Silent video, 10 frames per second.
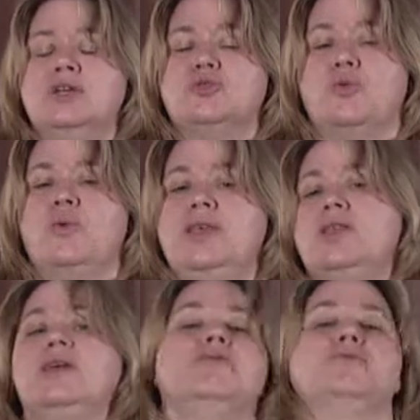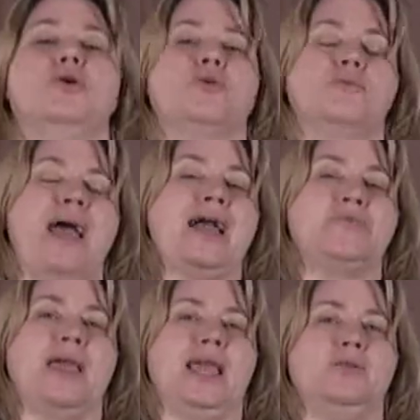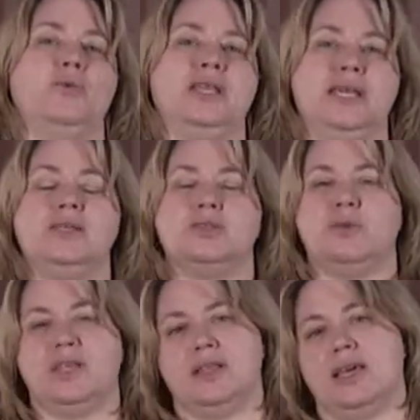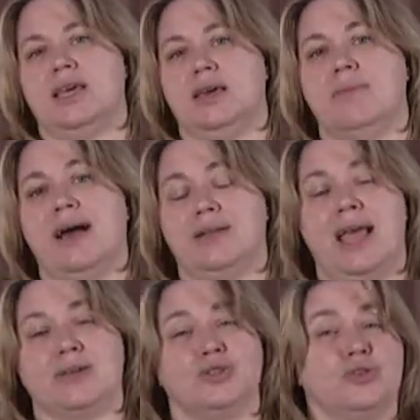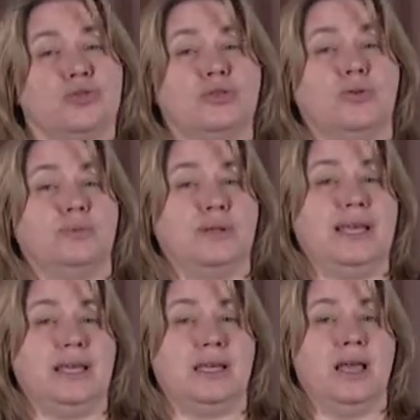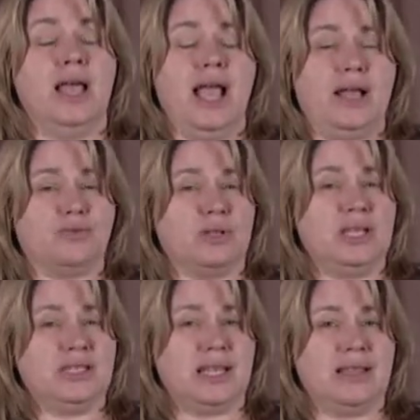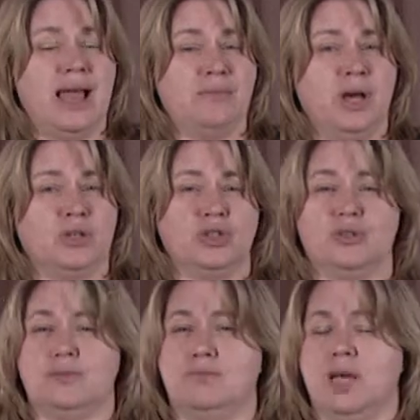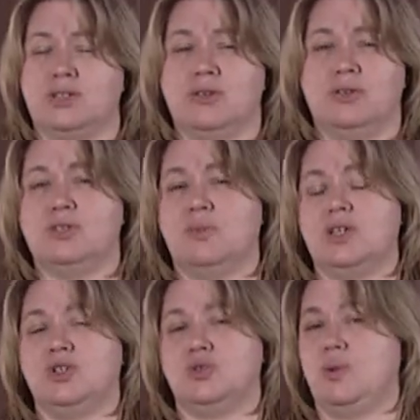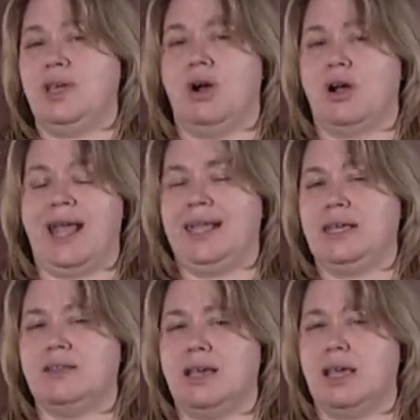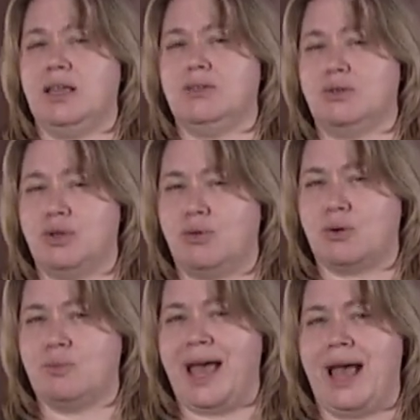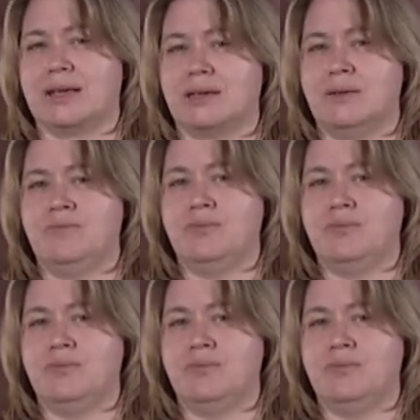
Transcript: So when we think of lower back pain, we need to be thinking about external oblique and releasing that muscle as much as we are anything in the lower back.